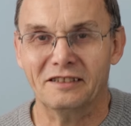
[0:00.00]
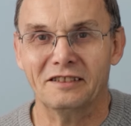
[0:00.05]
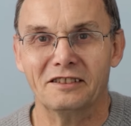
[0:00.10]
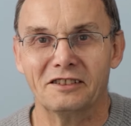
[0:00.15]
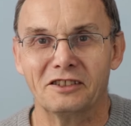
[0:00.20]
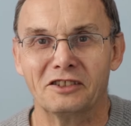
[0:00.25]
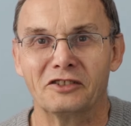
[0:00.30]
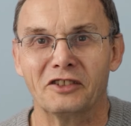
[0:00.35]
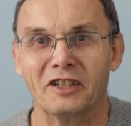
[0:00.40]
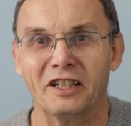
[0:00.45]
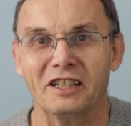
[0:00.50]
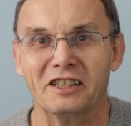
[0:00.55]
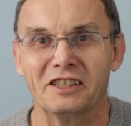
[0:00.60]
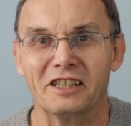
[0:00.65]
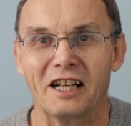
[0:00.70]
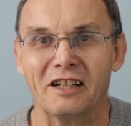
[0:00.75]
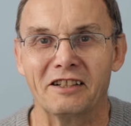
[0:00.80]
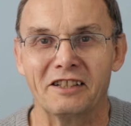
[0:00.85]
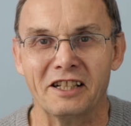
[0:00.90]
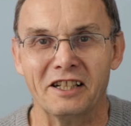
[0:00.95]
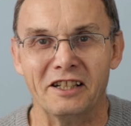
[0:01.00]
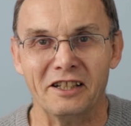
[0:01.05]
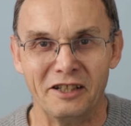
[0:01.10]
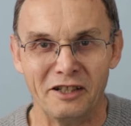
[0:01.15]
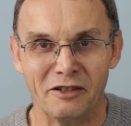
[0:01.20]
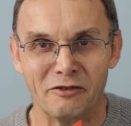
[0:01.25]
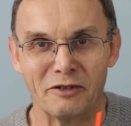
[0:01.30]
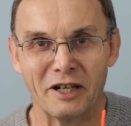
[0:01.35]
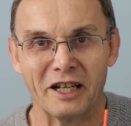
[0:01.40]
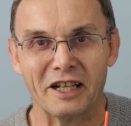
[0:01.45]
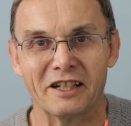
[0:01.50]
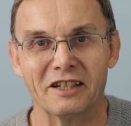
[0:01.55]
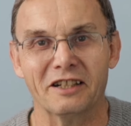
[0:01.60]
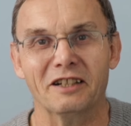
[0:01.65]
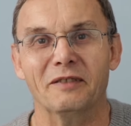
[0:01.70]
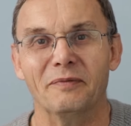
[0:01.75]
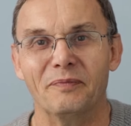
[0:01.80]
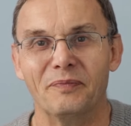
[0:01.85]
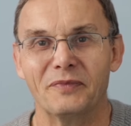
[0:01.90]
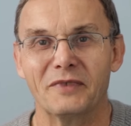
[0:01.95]
street shouting,
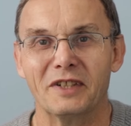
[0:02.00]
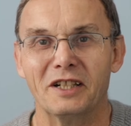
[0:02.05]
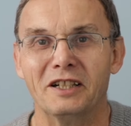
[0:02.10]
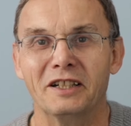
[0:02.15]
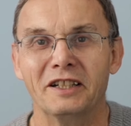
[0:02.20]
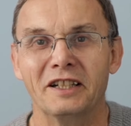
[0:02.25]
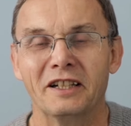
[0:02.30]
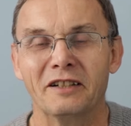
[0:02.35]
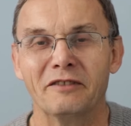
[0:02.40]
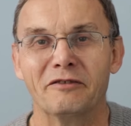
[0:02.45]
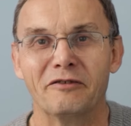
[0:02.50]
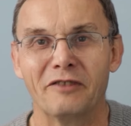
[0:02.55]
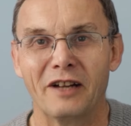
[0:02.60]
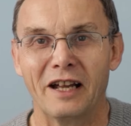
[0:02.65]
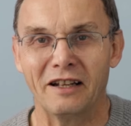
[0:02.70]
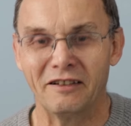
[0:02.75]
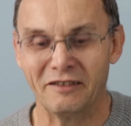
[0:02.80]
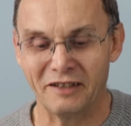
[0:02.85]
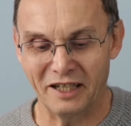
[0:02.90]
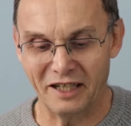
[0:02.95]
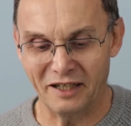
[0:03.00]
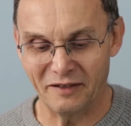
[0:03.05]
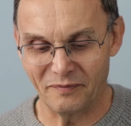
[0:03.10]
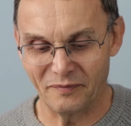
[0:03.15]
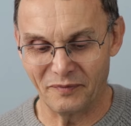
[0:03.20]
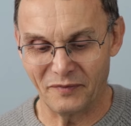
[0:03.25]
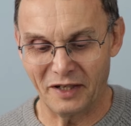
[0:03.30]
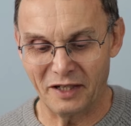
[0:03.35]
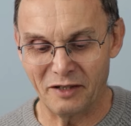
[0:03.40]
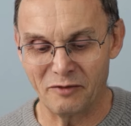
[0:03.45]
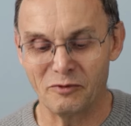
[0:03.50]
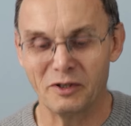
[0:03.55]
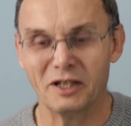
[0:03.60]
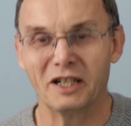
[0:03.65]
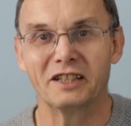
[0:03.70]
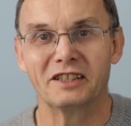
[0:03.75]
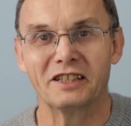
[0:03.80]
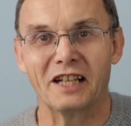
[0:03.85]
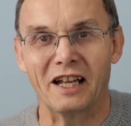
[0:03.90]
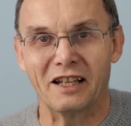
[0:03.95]
"Eureka, I have found it." He'd
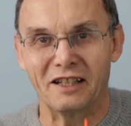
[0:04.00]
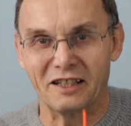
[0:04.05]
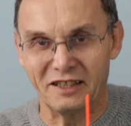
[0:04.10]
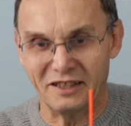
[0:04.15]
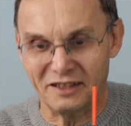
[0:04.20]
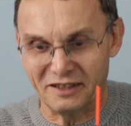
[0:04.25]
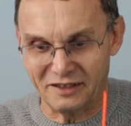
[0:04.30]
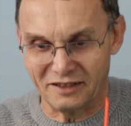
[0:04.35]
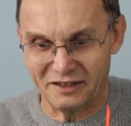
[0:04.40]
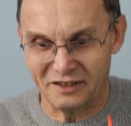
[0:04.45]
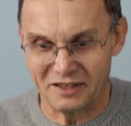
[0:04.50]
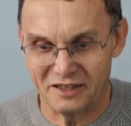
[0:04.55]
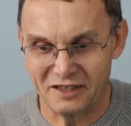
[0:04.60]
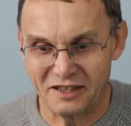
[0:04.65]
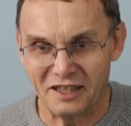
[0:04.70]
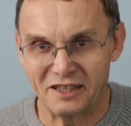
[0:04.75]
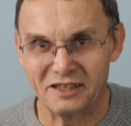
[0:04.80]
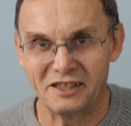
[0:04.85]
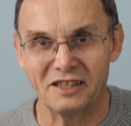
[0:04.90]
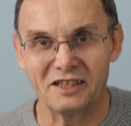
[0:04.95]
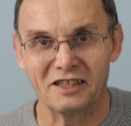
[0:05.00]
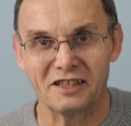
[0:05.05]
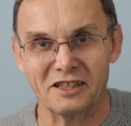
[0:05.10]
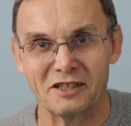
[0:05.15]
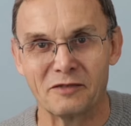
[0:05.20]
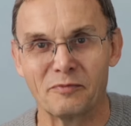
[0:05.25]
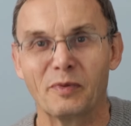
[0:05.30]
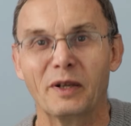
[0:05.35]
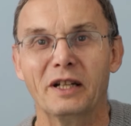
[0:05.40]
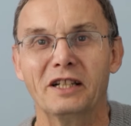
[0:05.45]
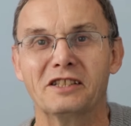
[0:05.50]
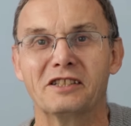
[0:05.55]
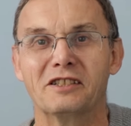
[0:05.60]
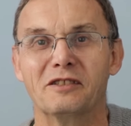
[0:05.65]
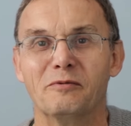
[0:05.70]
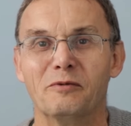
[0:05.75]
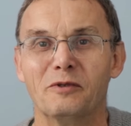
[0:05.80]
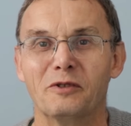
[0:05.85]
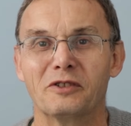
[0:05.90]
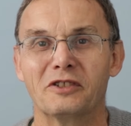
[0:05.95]
worked out that as he displaced
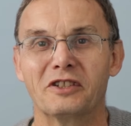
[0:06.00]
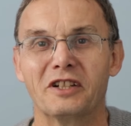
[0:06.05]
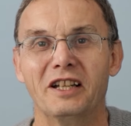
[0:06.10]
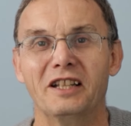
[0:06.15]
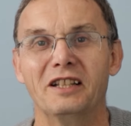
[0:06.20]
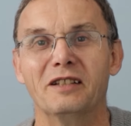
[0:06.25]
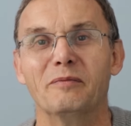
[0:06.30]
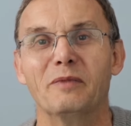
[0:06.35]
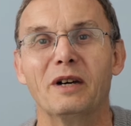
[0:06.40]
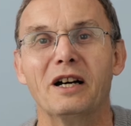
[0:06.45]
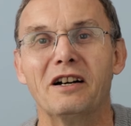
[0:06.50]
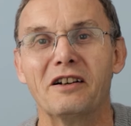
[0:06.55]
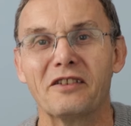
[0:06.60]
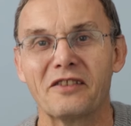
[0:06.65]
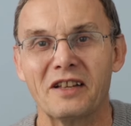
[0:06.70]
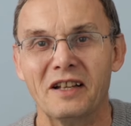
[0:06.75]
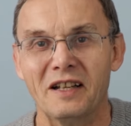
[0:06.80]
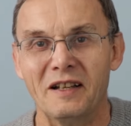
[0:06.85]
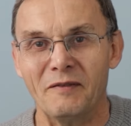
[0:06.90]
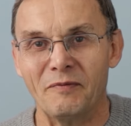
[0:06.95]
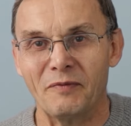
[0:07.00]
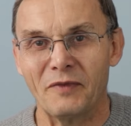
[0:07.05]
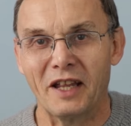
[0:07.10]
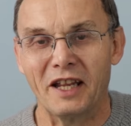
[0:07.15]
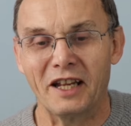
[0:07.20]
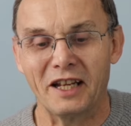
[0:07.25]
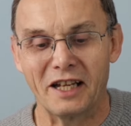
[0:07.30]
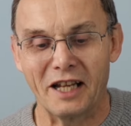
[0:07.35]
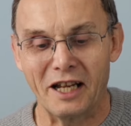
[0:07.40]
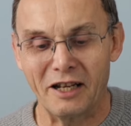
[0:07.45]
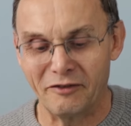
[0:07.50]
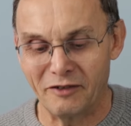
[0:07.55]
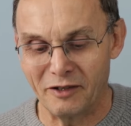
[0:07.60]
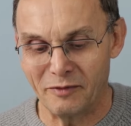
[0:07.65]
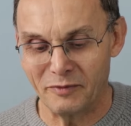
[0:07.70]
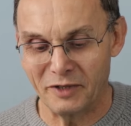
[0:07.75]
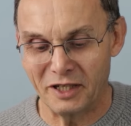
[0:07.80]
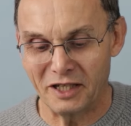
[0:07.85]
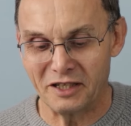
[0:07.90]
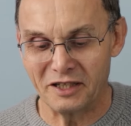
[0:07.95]
the water in the bath, it gave
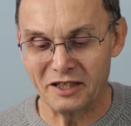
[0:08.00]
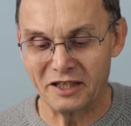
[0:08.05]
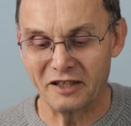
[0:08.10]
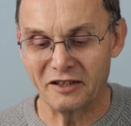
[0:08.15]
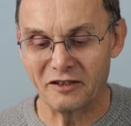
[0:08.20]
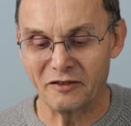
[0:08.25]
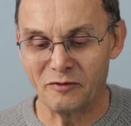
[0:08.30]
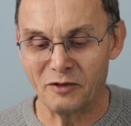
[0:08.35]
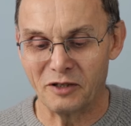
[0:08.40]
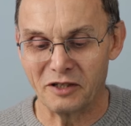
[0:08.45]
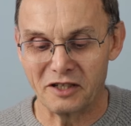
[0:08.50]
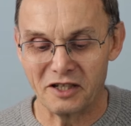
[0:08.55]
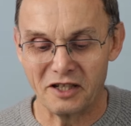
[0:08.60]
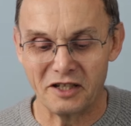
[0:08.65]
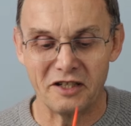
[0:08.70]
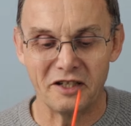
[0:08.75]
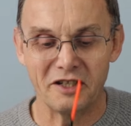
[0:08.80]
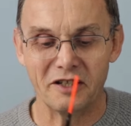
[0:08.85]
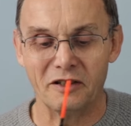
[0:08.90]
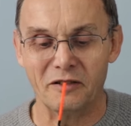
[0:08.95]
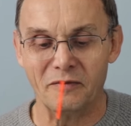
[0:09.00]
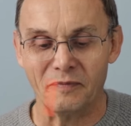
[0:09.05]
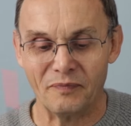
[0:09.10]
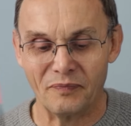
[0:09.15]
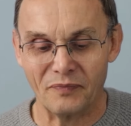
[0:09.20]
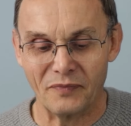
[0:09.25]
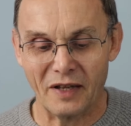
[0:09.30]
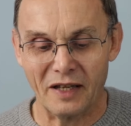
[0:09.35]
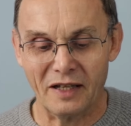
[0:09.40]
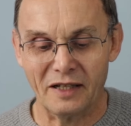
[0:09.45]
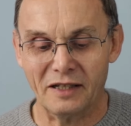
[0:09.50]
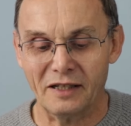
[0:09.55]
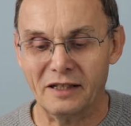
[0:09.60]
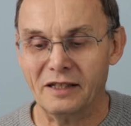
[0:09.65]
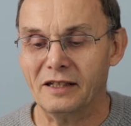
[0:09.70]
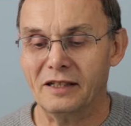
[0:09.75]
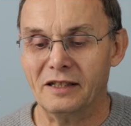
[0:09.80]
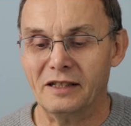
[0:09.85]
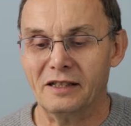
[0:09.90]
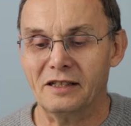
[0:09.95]
him the idea of what to do.
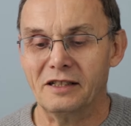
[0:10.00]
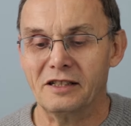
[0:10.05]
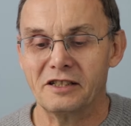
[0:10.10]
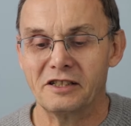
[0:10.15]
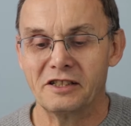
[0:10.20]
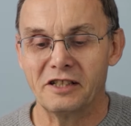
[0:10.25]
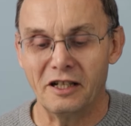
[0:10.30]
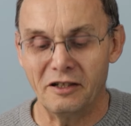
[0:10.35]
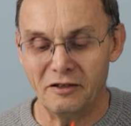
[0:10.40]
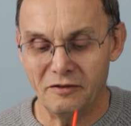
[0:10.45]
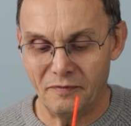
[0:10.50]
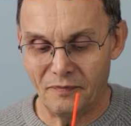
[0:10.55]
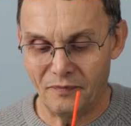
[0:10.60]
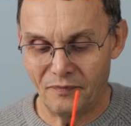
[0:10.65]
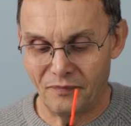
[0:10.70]
So